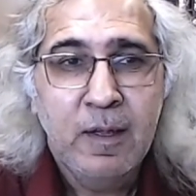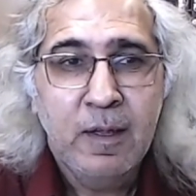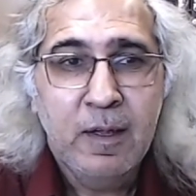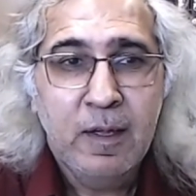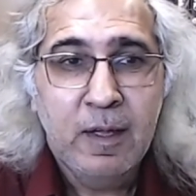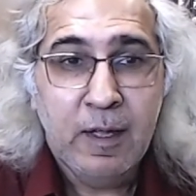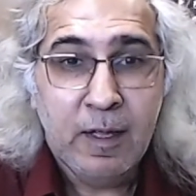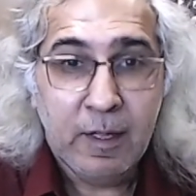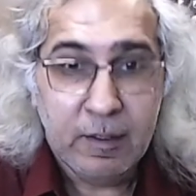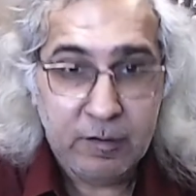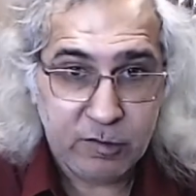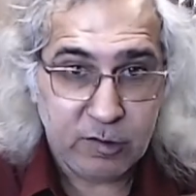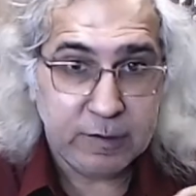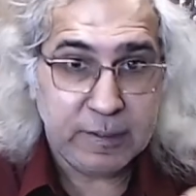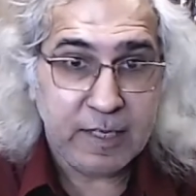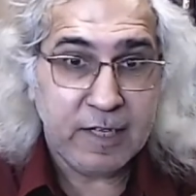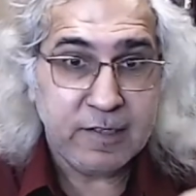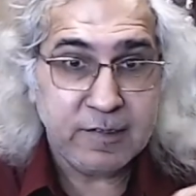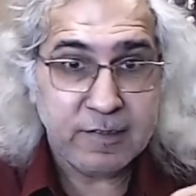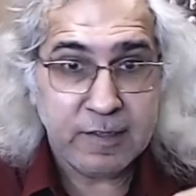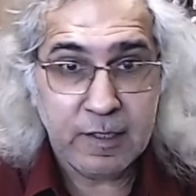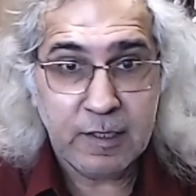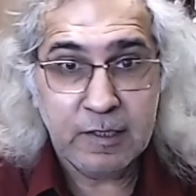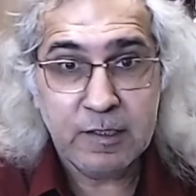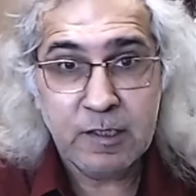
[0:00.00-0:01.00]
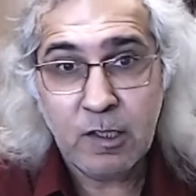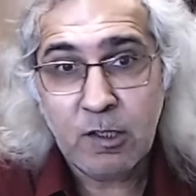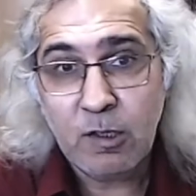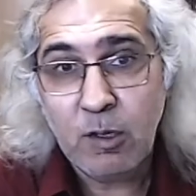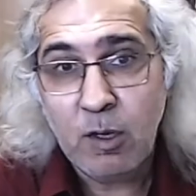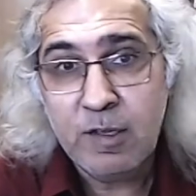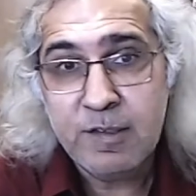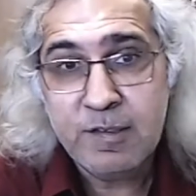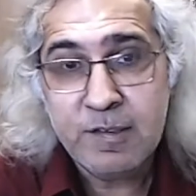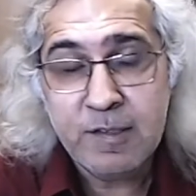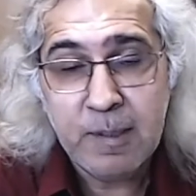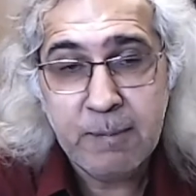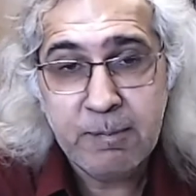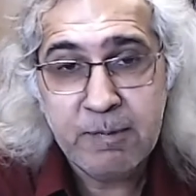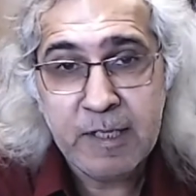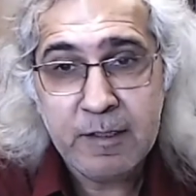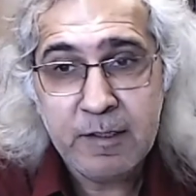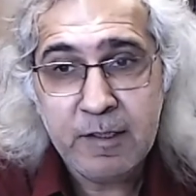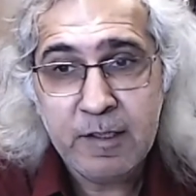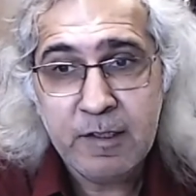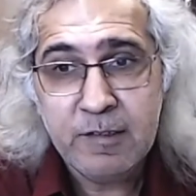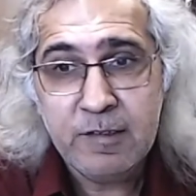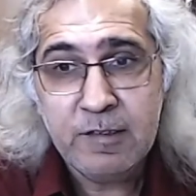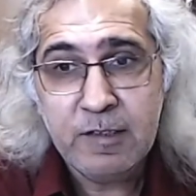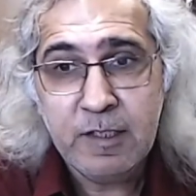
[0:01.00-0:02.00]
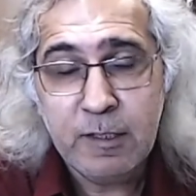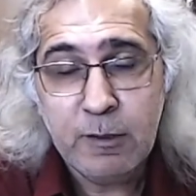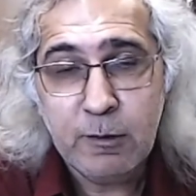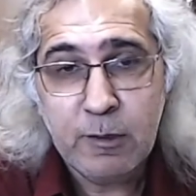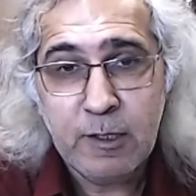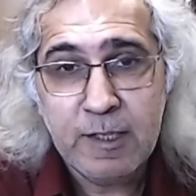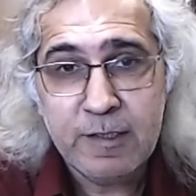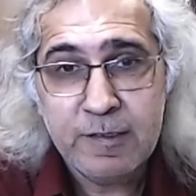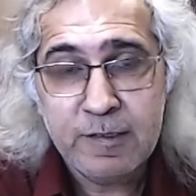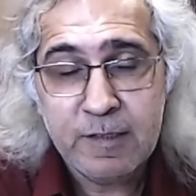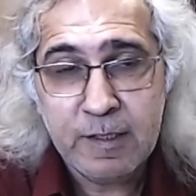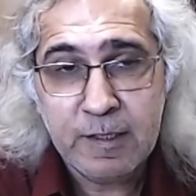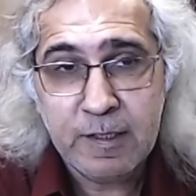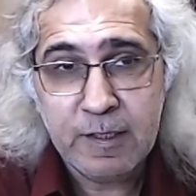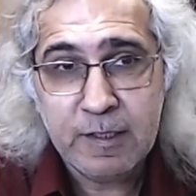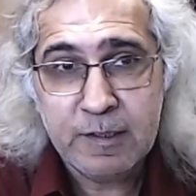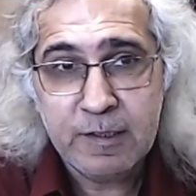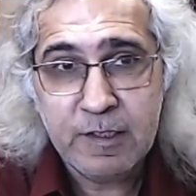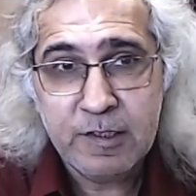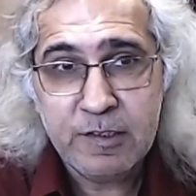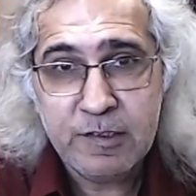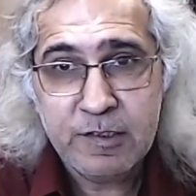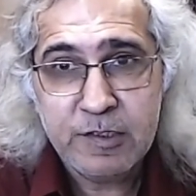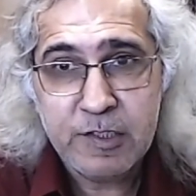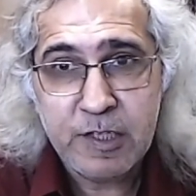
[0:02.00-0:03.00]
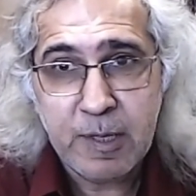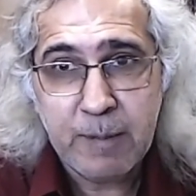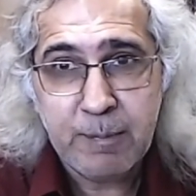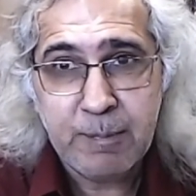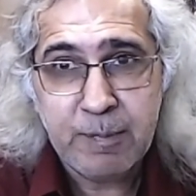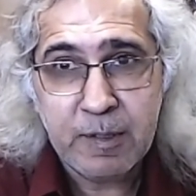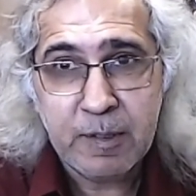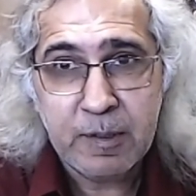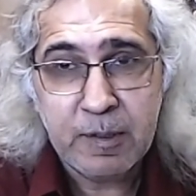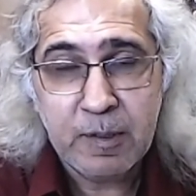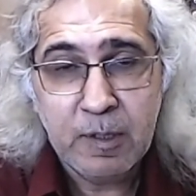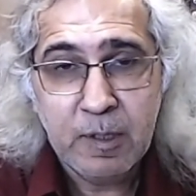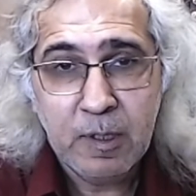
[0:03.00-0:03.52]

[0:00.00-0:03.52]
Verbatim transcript: So that's another concept that he's theorizing in this chapter.